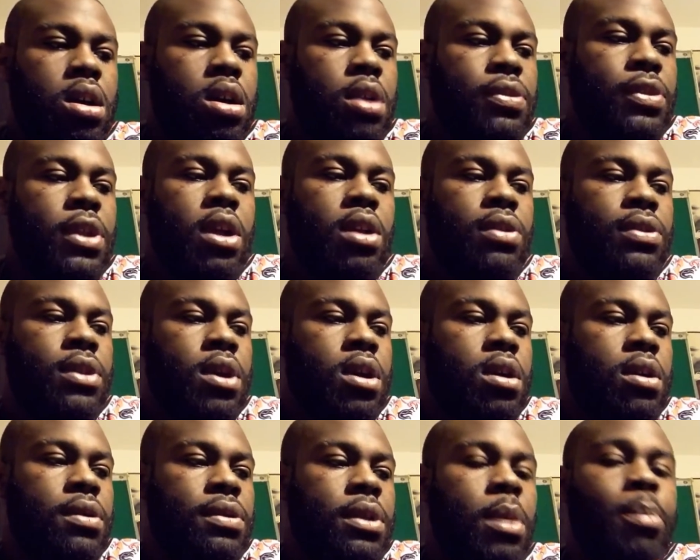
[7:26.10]

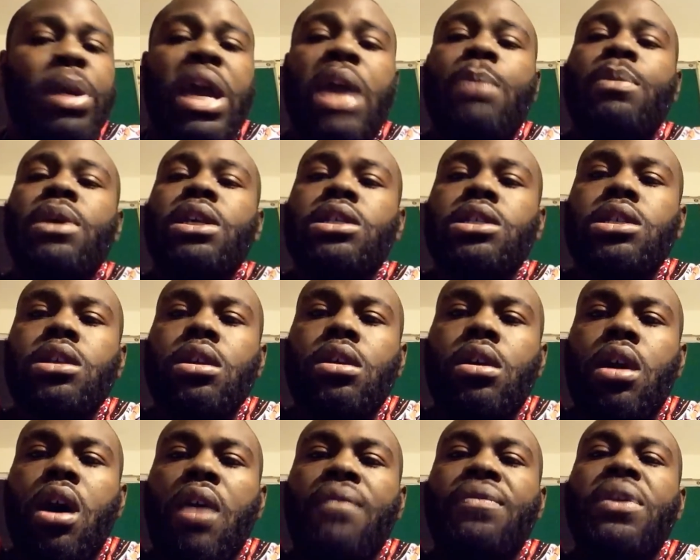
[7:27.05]
the babies
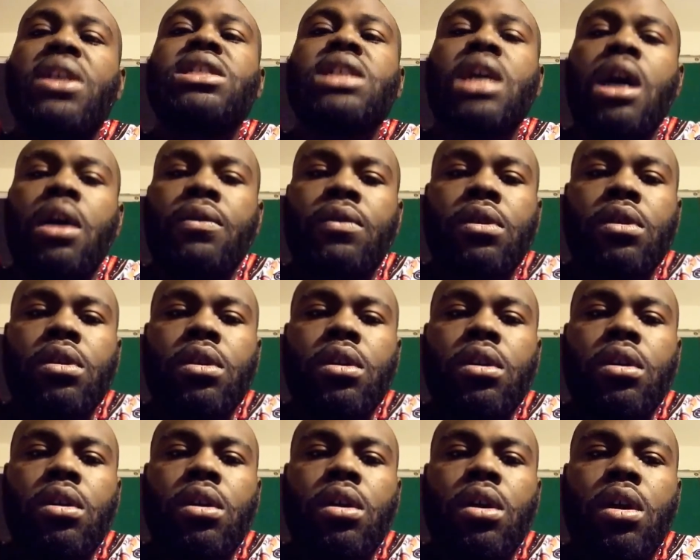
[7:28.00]
of this era,
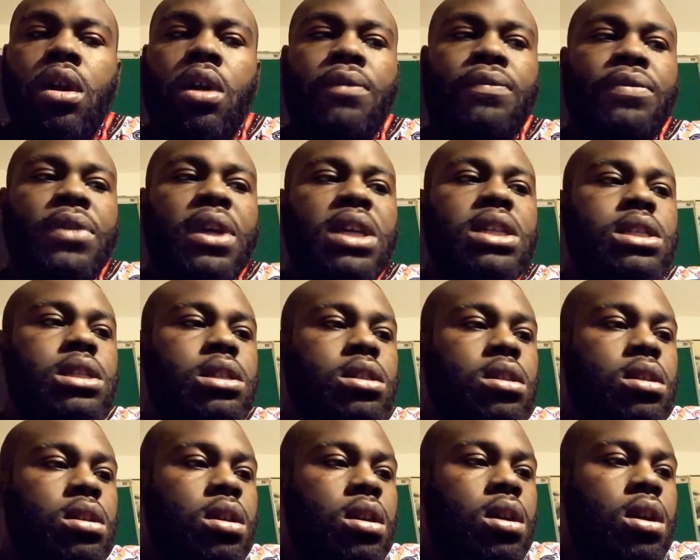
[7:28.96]
of
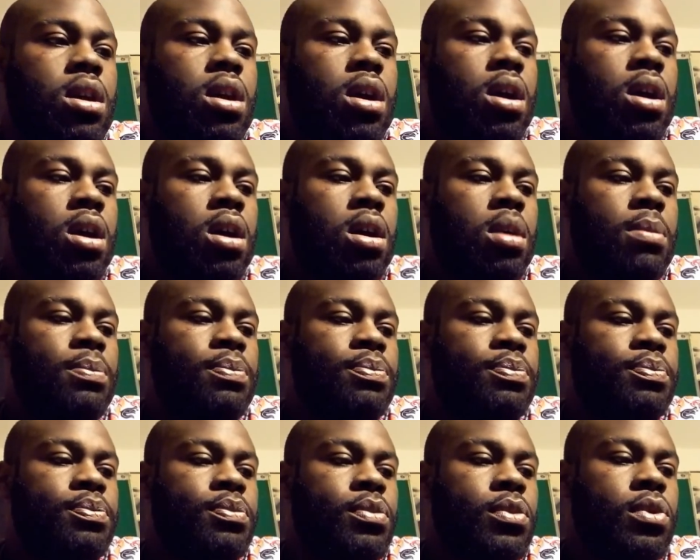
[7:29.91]
this
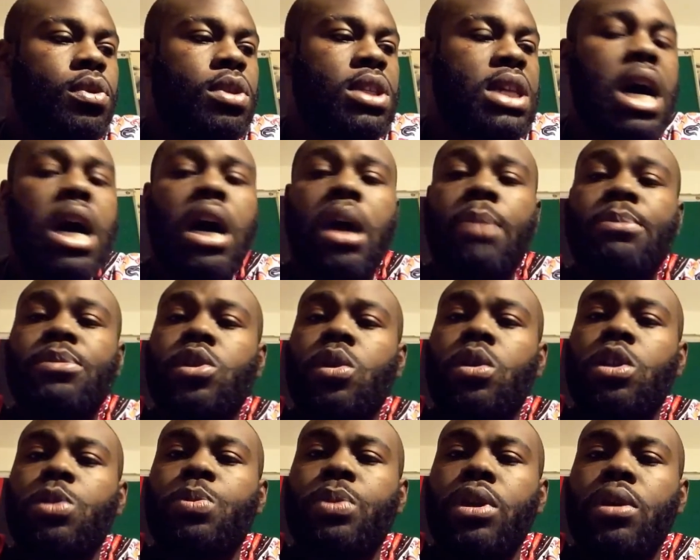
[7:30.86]
time, so
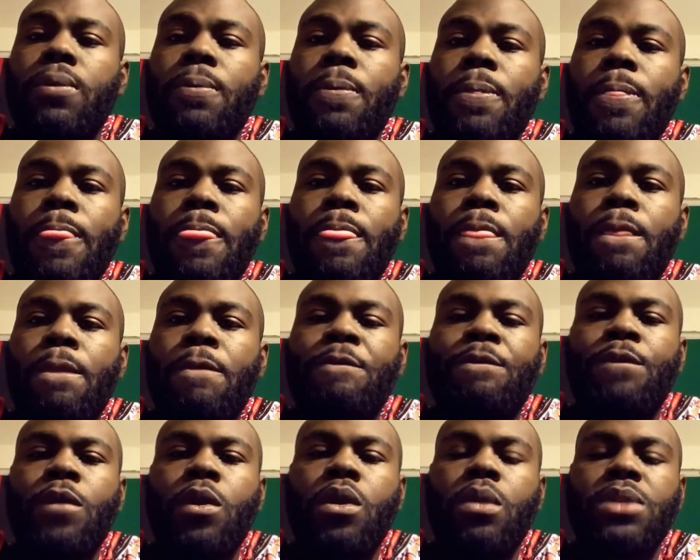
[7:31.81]
to speak.
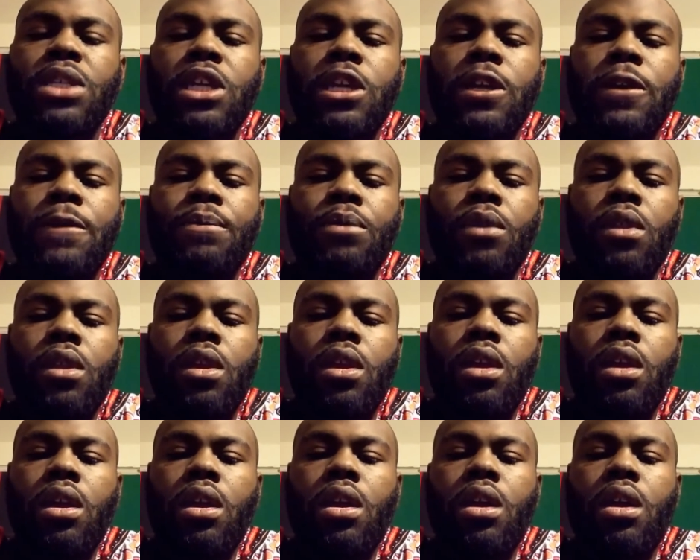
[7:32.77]
You know what I'm saying?
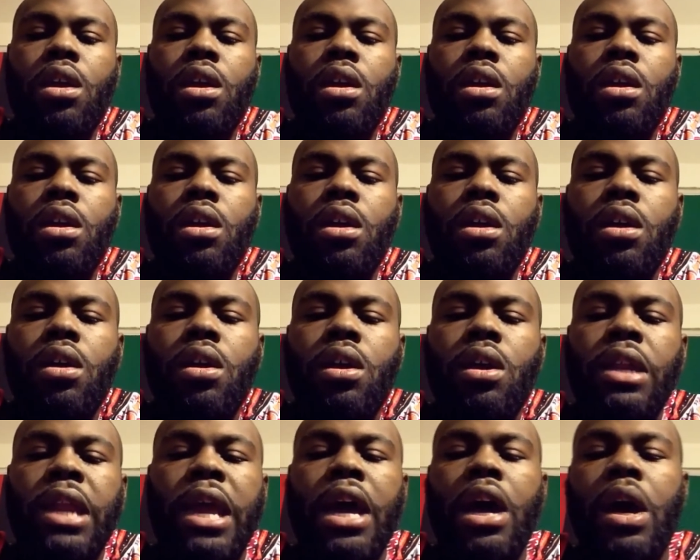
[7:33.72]

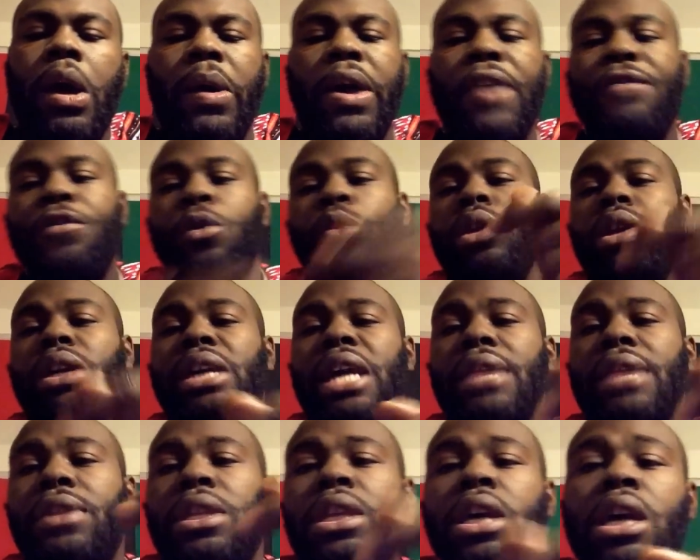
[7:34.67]
Now, if you look
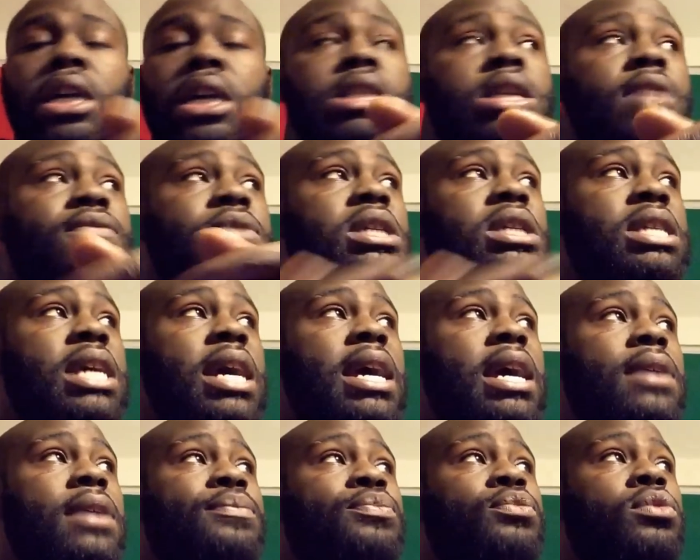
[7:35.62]
at the youngins of
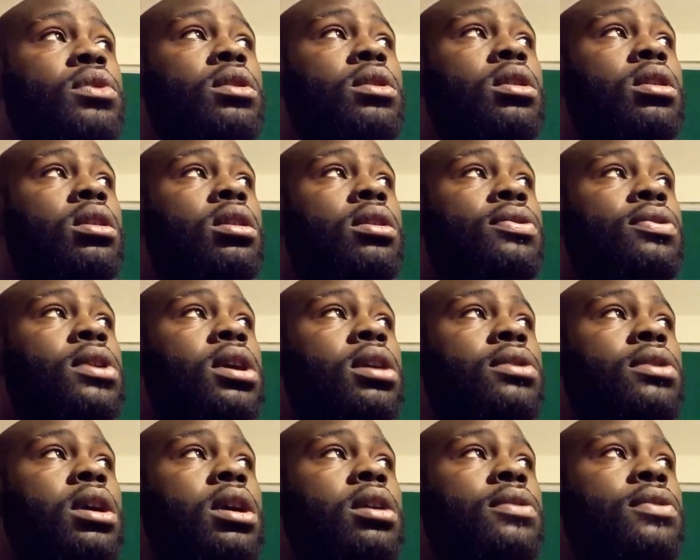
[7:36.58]
today,
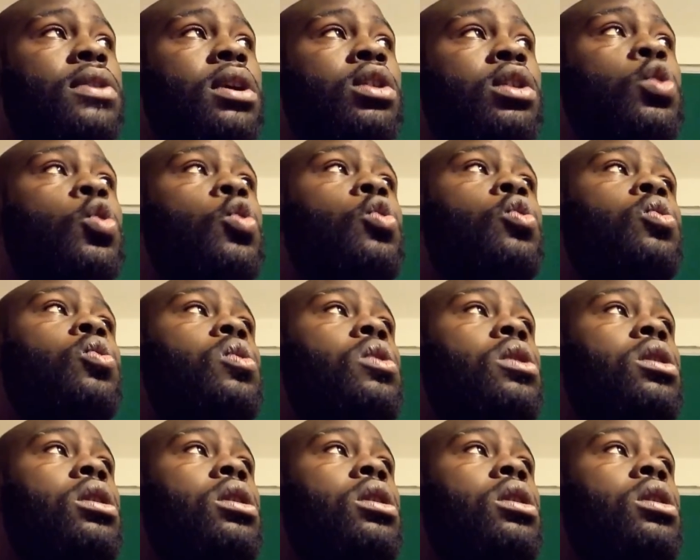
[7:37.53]
the new